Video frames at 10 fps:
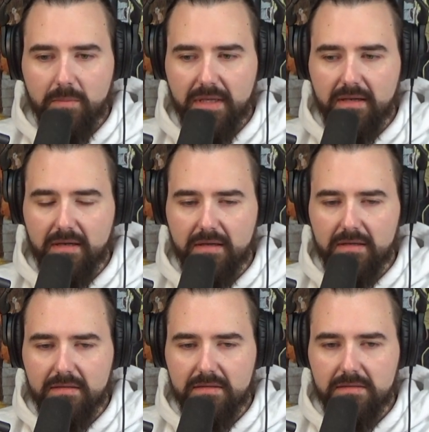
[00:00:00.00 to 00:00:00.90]

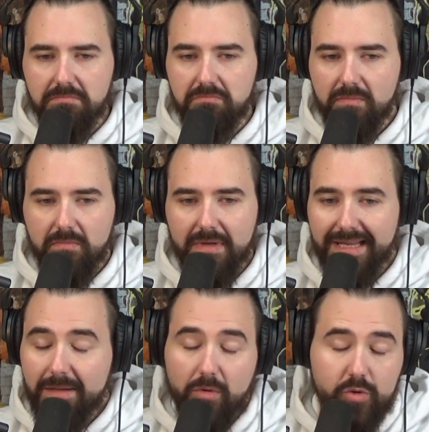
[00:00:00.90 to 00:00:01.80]
because
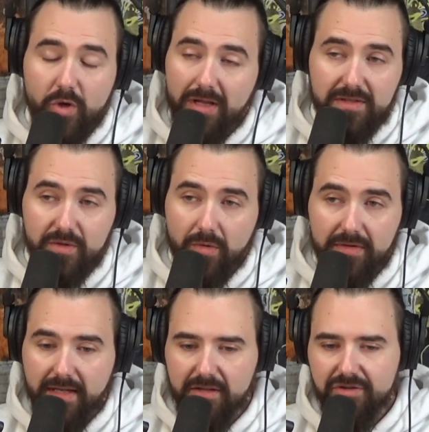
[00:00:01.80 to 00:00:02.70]
in Montreal, as you know, on
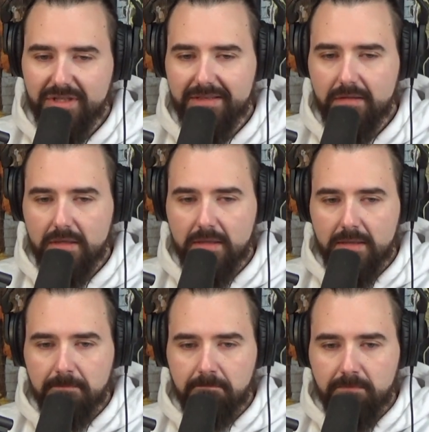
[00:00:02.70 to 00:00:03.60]
the English scene,
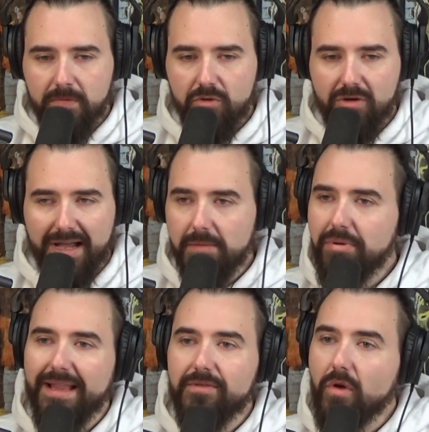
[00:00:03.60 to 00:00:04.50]
you kind of
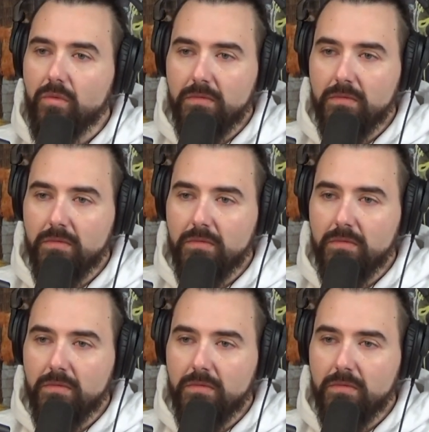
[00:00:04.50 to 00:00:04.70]
plateau.